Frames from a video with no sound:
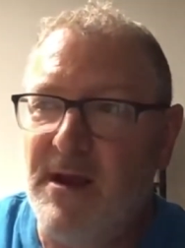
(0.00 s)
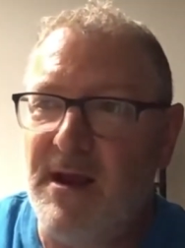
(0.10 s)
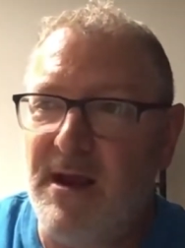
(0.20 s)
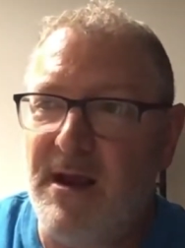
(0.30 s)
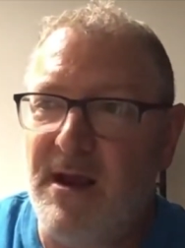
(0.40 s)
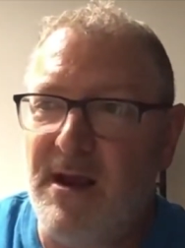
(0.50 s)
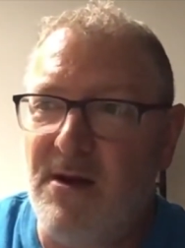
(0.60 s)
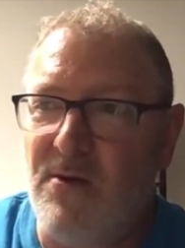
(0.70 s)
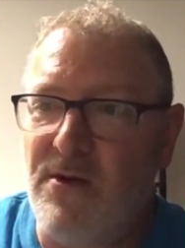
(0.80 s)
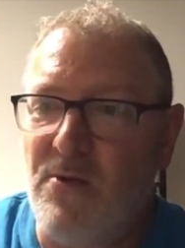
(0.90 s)

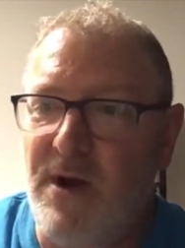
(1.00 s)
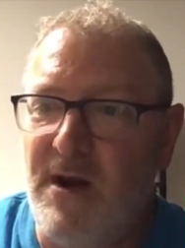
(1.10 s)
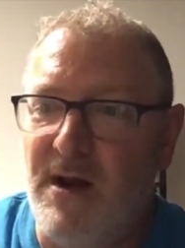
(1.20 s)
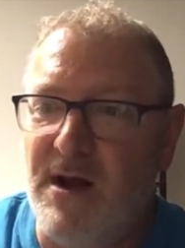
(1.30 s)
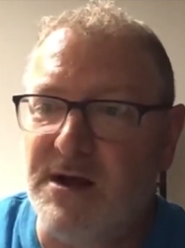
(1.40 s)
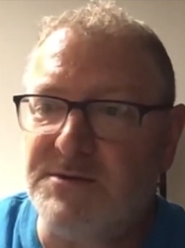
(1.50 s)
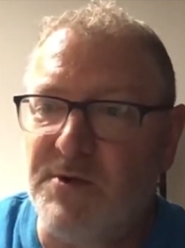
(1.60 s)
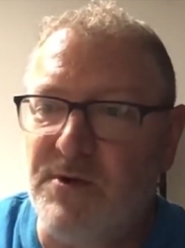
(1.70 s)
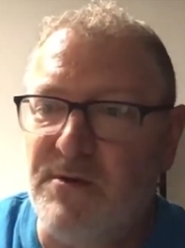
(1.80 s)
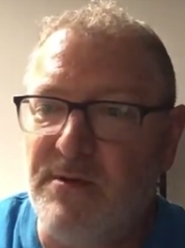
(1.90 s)
And on the way to the
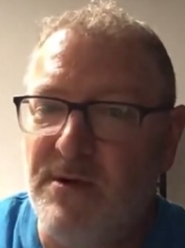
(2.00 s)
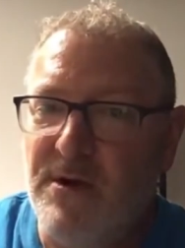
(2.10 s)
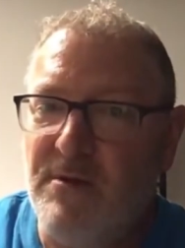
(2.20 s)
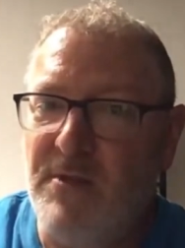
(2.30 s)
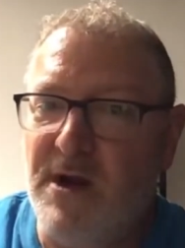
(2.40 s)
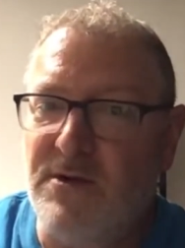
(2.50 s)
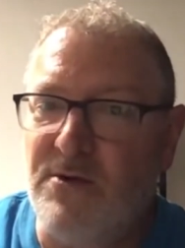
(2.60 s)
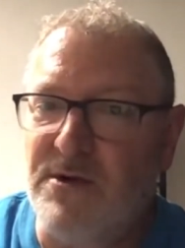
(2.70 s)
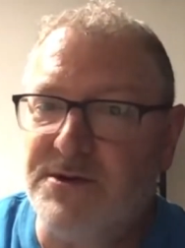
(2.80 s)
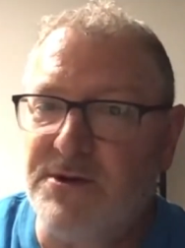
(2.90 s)
hospital, my
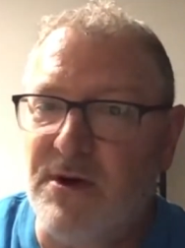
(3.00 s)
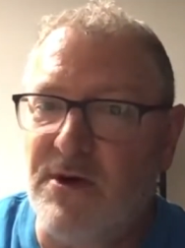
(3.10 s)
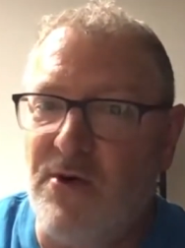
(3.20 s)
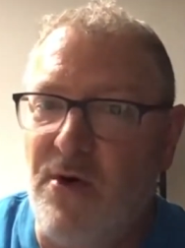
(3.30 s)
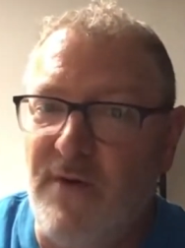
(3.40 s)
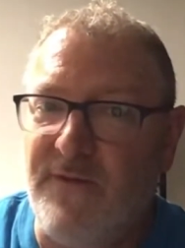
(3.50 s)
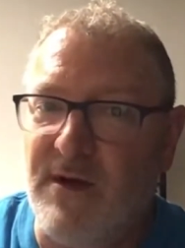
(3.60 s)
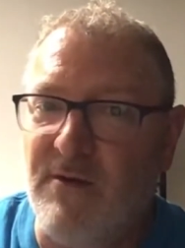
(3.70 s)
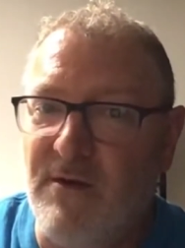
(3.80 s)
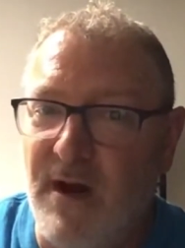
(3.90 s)
daughter started
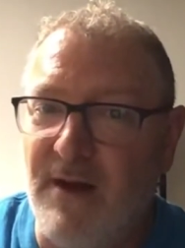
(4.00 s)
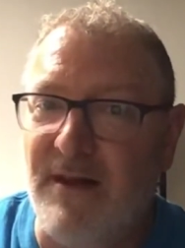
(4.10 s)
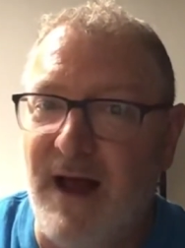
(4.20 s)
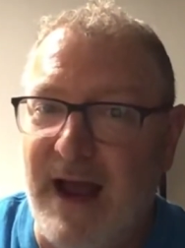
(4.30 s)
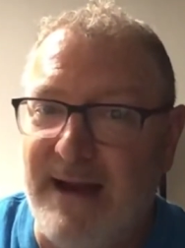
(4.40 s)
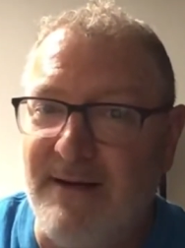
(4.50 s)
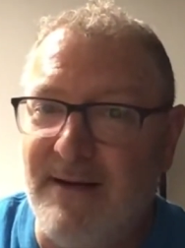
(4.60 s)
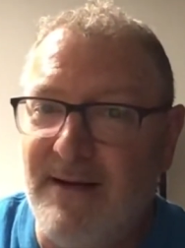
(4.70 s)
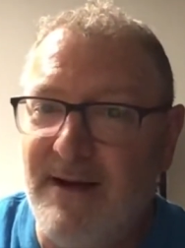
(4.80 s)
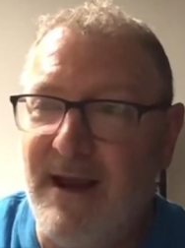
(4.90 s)
coughing a lot,
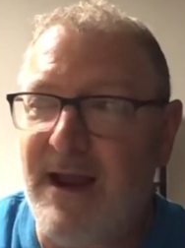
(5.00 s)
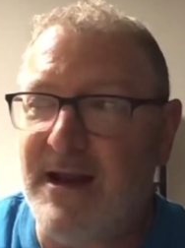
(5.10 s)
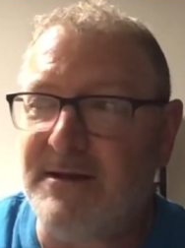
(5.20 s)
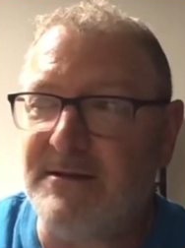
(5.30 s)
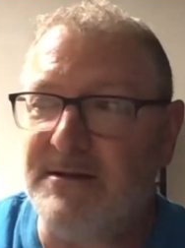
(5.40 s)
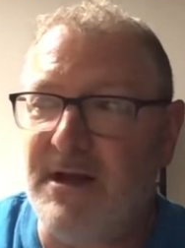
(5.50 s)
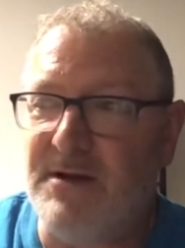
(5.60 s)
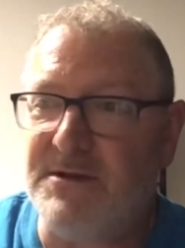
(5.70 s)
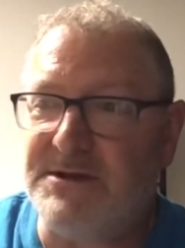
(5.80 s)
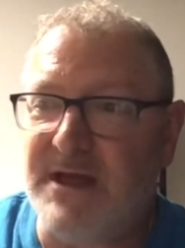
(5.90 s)
and it
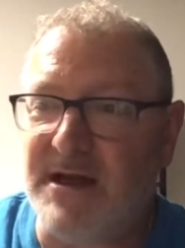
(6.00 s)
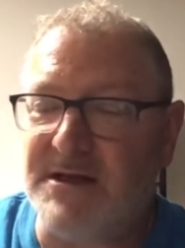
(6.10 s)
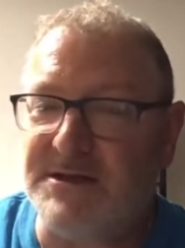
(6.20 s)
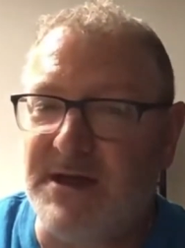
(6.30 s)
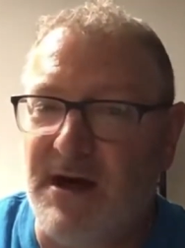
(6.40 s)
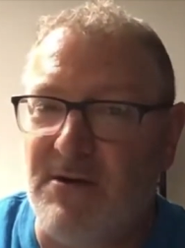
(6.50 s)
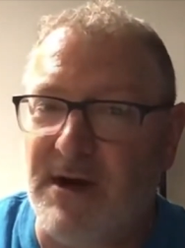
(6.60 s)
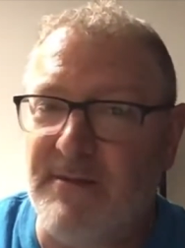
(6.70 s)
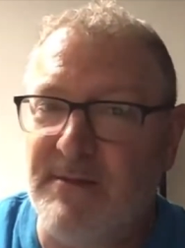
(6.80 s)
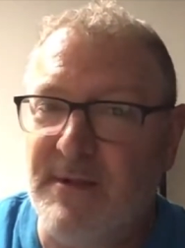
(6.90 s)
it sounded
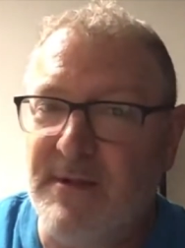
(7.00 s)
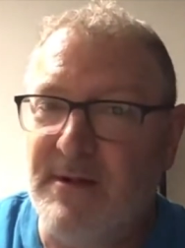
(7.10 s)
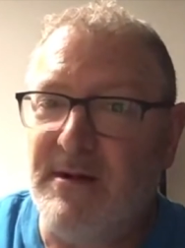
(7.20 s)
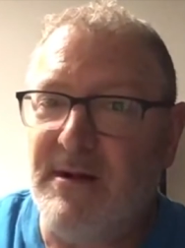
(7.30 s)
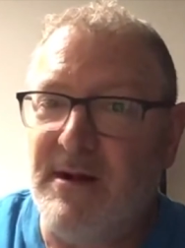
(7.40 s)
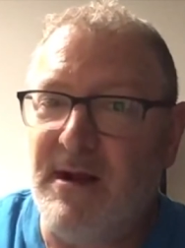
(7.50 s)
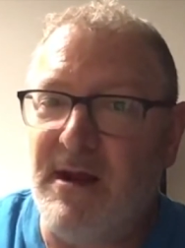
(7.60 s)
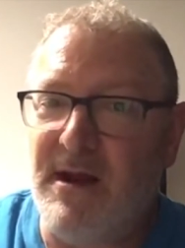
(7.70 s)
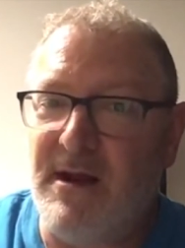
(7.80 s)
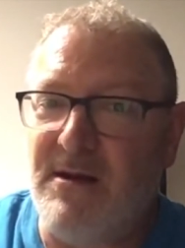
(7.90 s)
scary.
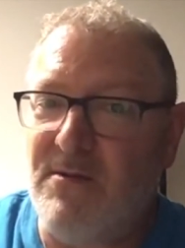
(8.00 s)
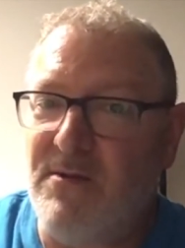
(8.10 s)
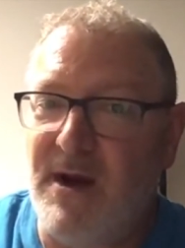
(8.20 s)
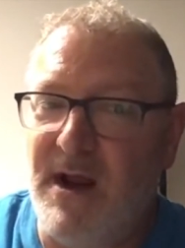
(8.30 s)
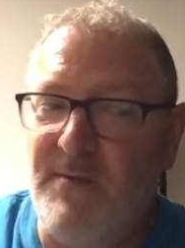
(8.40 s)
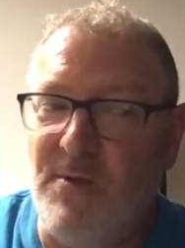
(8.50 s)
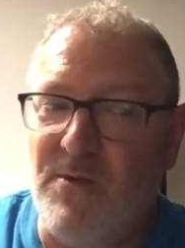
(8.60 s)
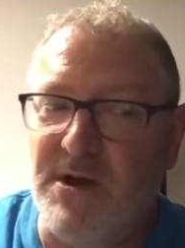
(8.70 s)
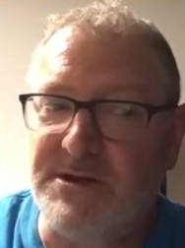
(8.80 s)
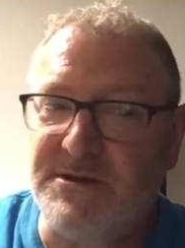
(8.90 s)
And what happened
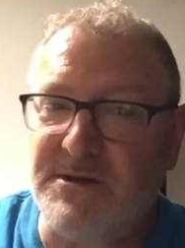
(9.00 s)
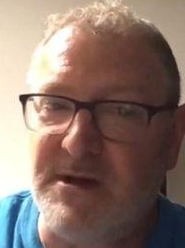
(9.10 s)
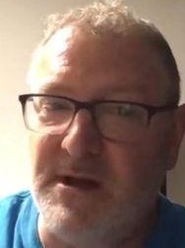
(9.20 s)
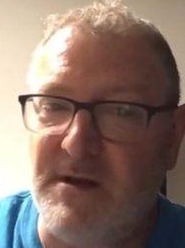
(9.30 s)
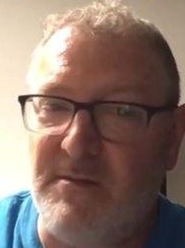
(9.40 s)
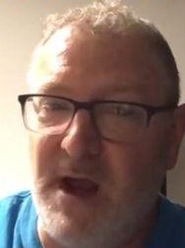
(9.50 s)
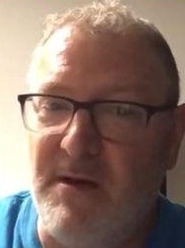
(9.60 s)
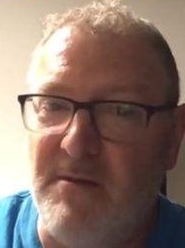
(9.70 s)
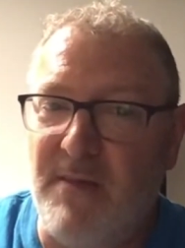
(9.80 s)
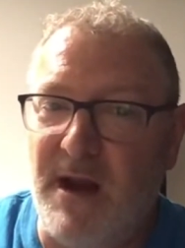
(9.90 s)
was,
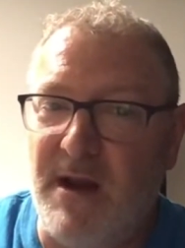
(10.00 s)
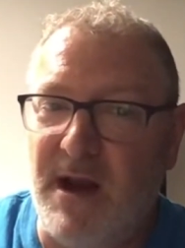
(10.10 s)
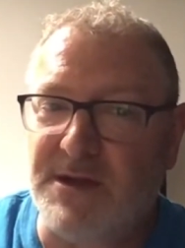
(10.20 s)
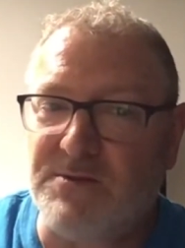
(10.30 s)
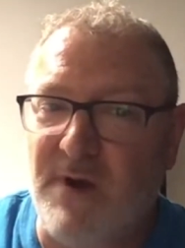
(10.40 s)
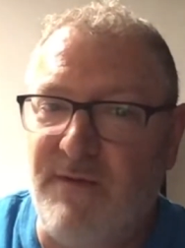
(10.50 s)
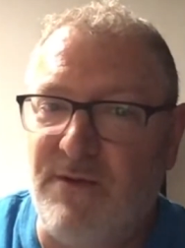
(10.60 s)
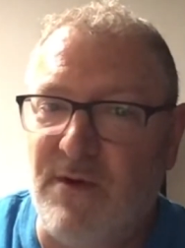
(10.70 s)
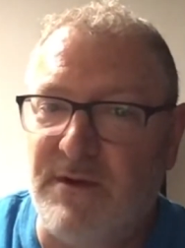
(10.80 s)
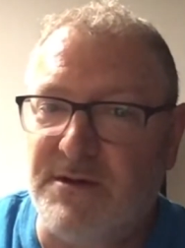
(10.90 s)
my my ex-wife
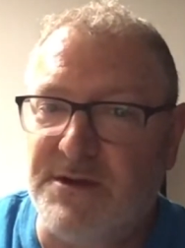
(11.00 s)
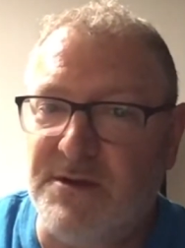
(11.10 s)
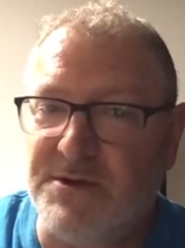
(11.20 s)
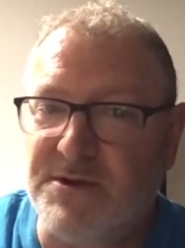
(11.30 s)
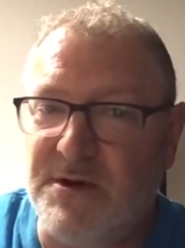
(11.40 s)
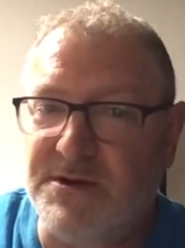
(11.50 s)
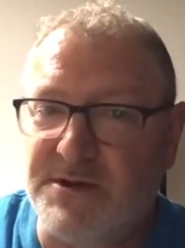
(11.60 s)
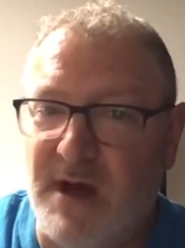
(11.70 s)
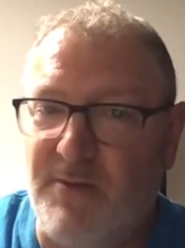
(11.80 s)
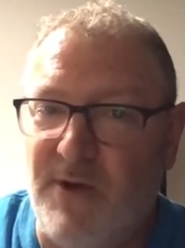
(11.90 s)
thought that she was going to
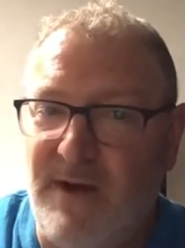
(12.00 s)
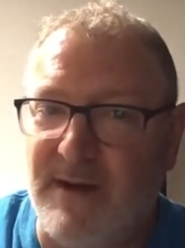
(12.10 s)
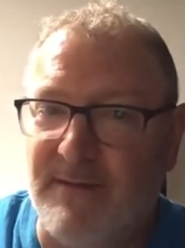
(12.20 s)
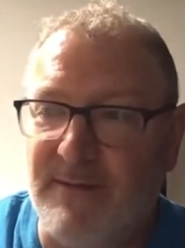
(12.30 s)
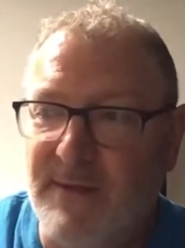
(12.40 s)
stop breathing,